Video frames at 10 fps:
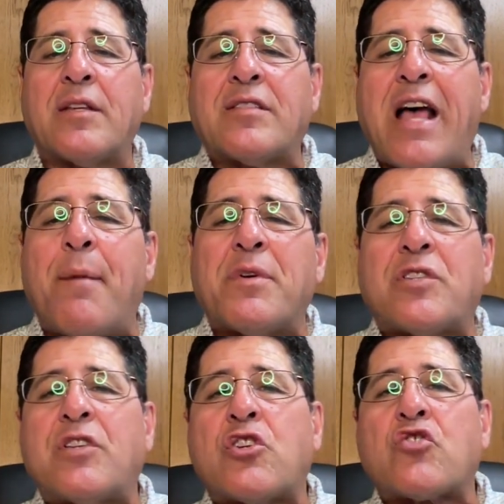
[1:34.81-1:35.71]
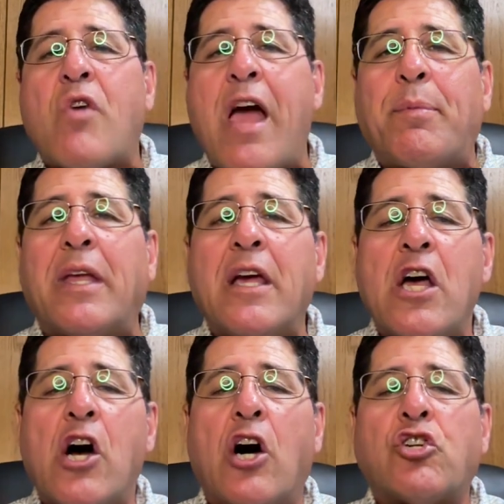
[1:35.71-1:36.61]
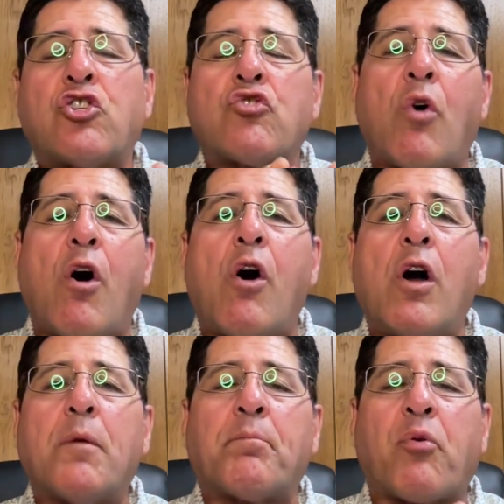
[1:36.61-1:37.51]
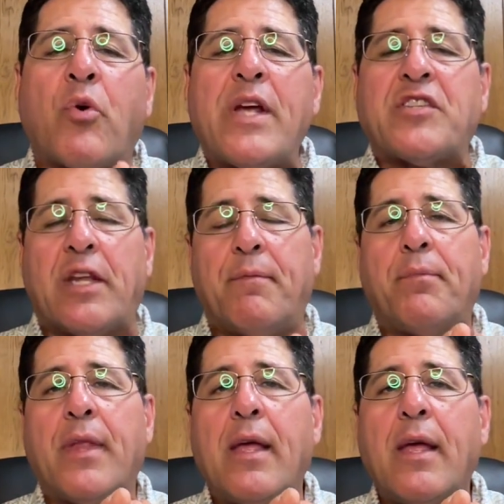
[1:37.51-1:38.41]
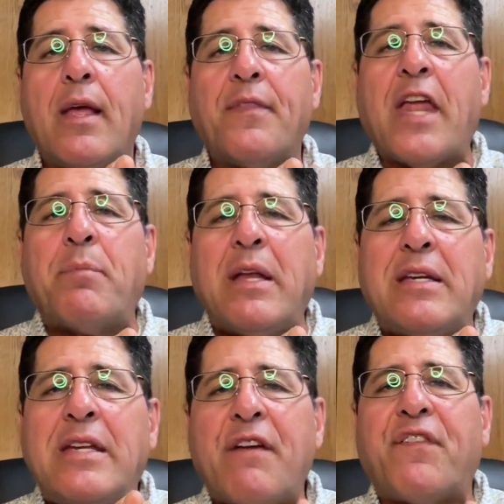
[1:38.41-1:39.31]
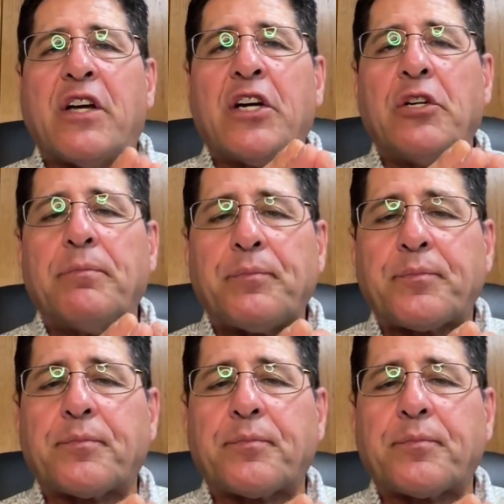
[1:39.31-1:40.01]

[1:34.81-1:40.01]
The psalmist is describing a strong prison that'd be difficult